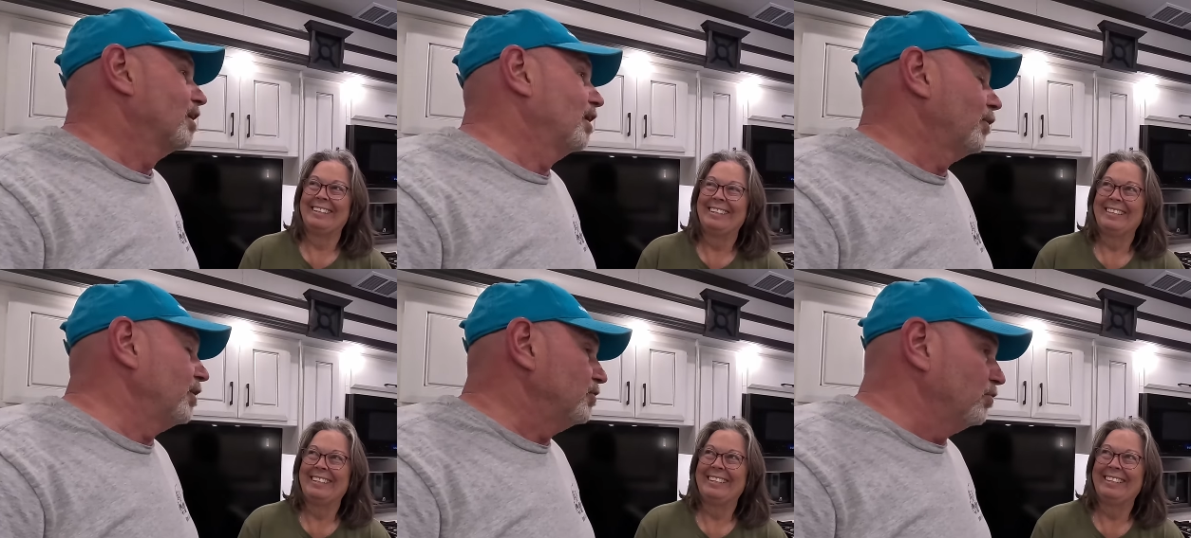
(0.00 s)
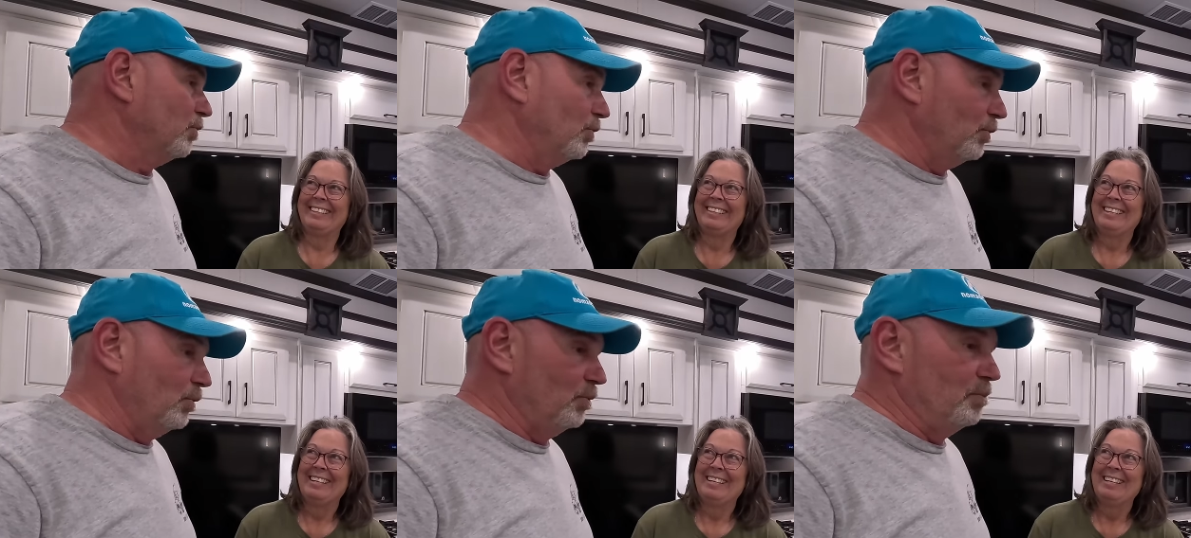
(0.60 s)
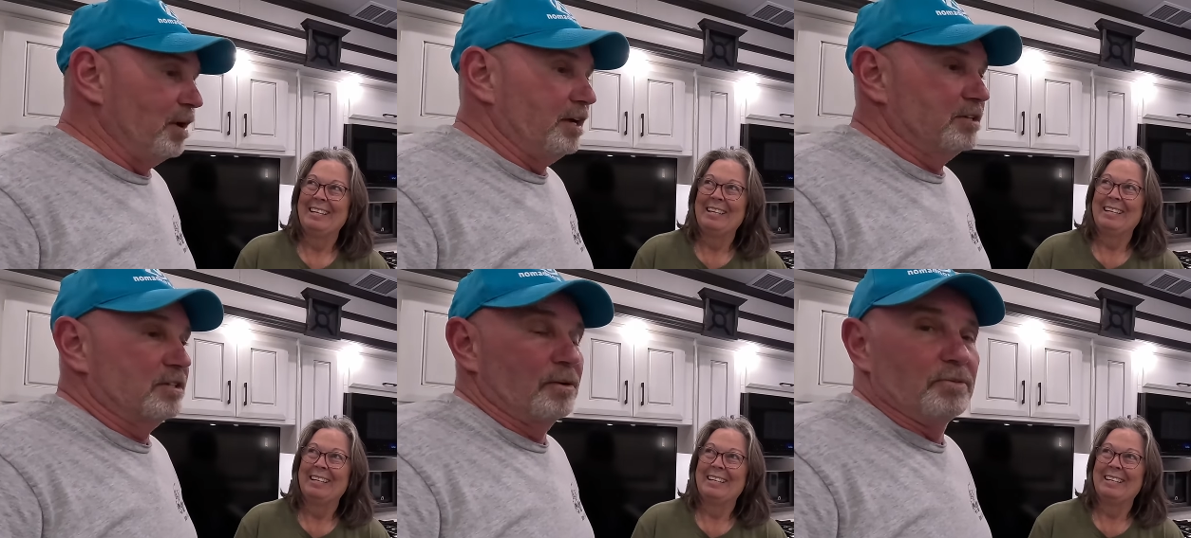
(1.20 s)
Speaker 1: we're going to
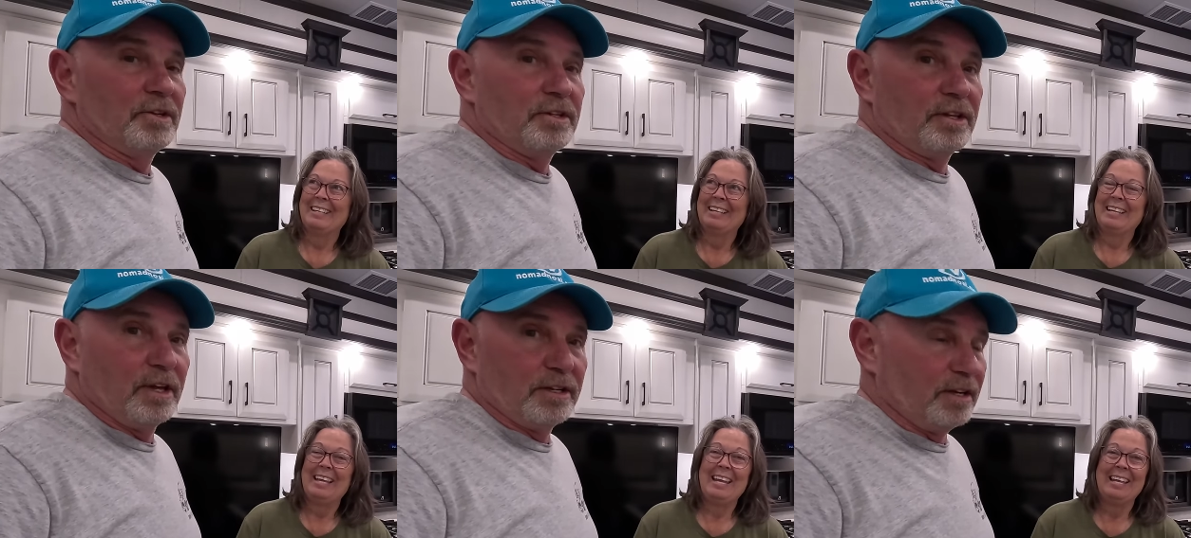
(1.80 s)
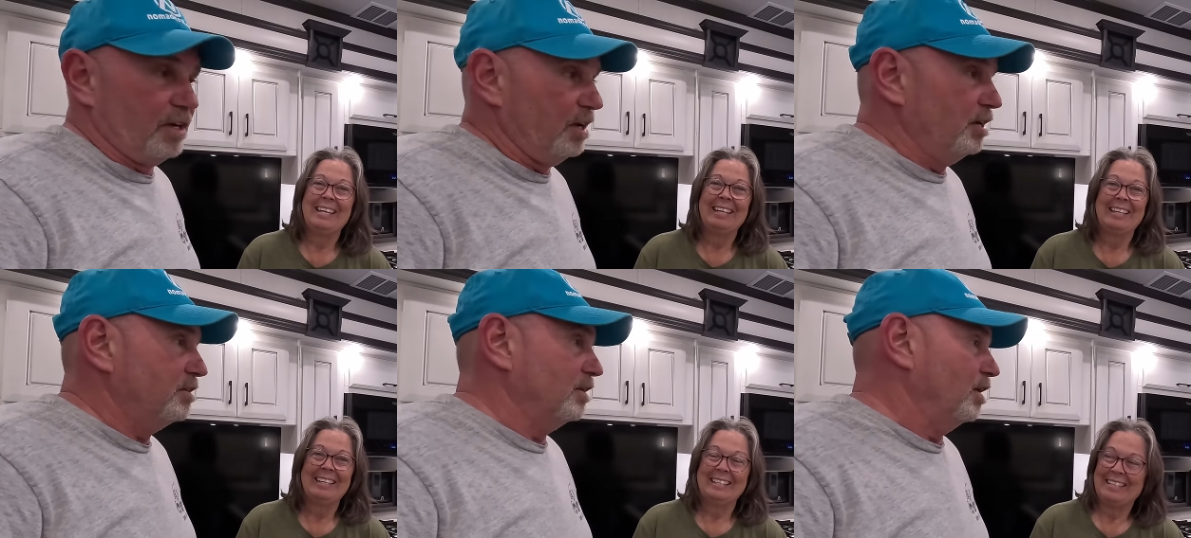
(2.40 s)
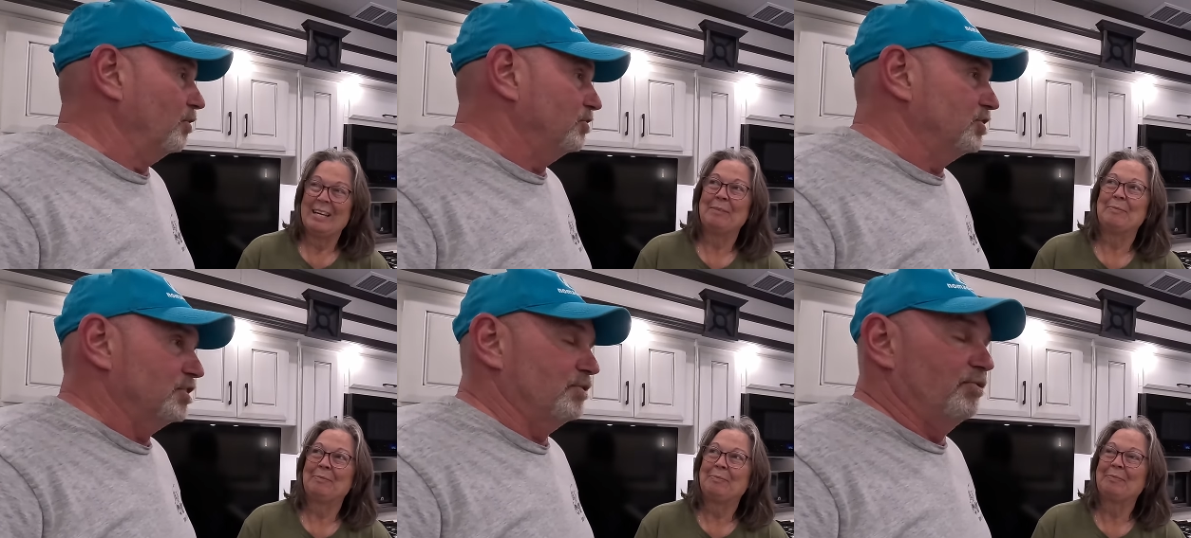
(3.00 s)
make something to eat and yeah.
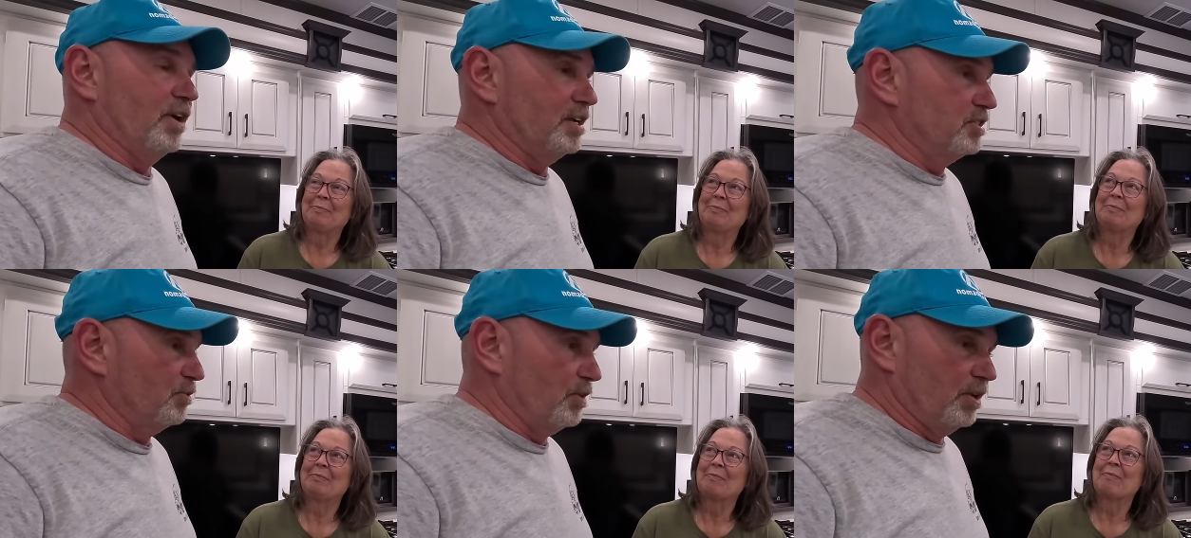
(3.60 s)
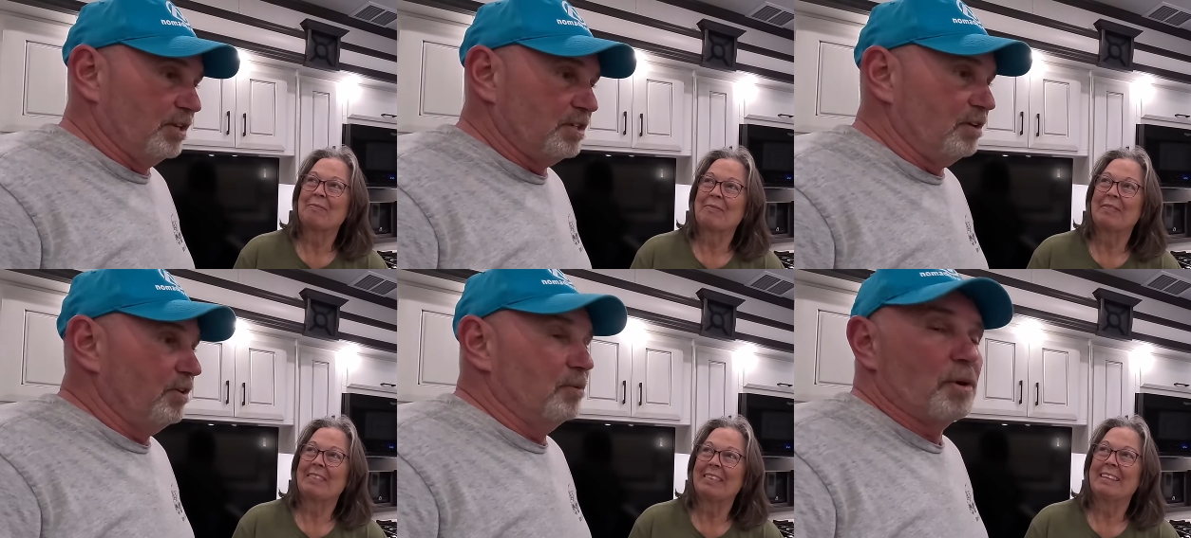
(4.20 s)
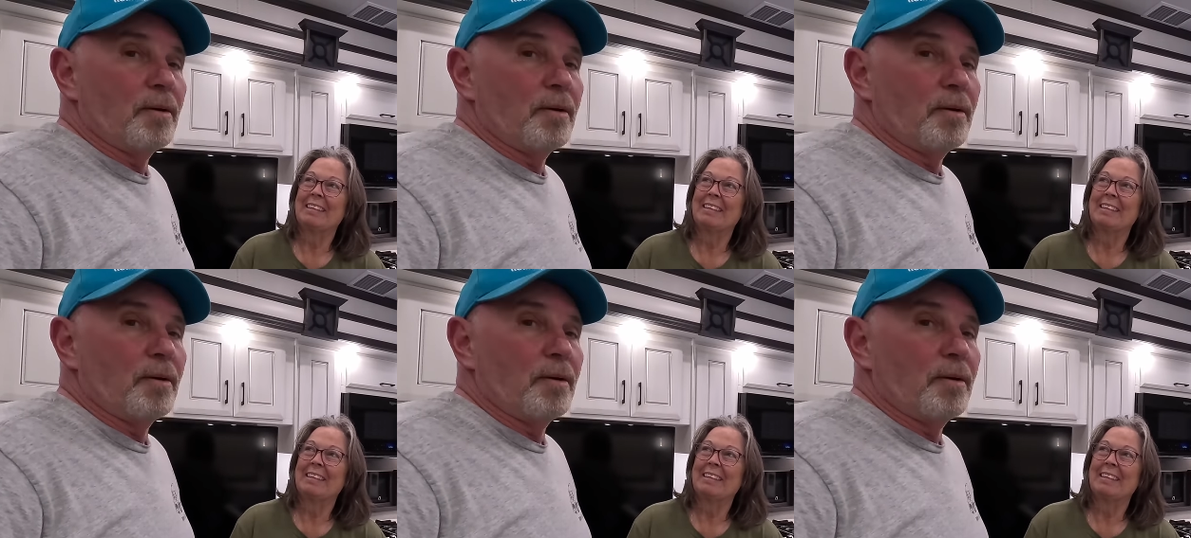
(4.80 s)
just veg in front of the TV and